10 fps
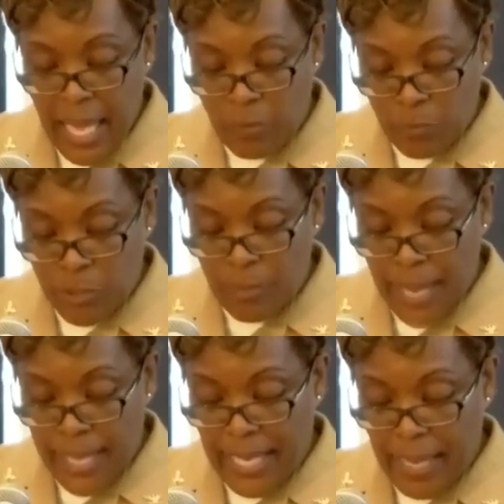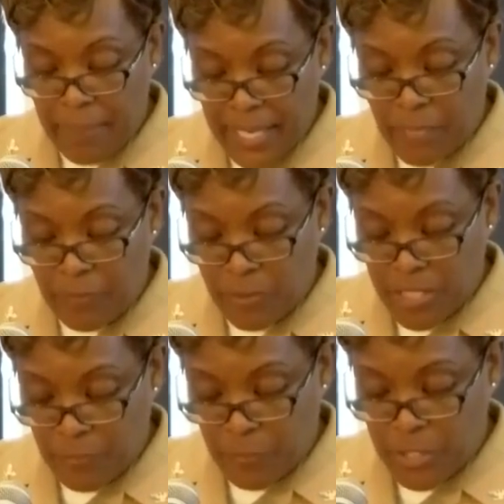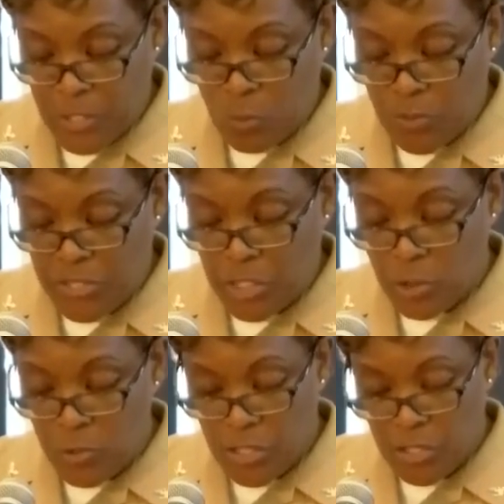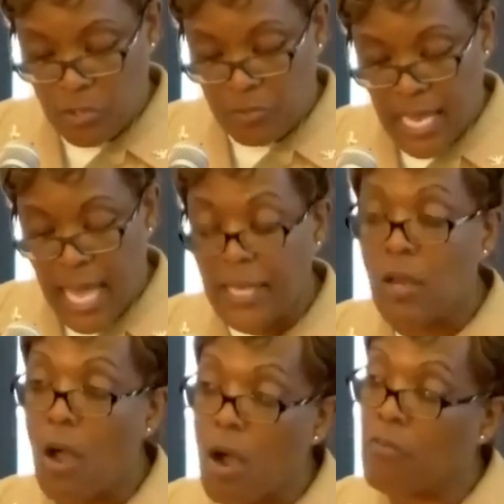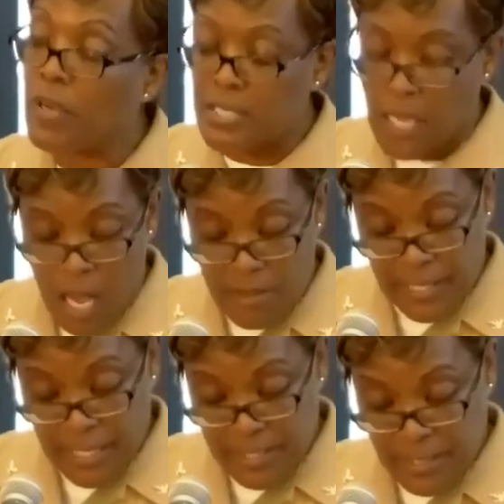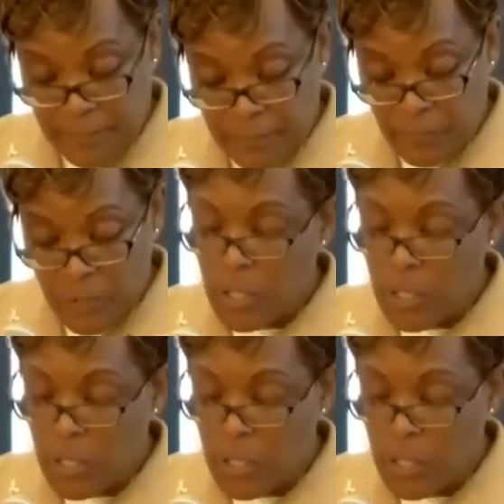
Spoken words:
and will make a meaningful difference where solutions are not always obvious.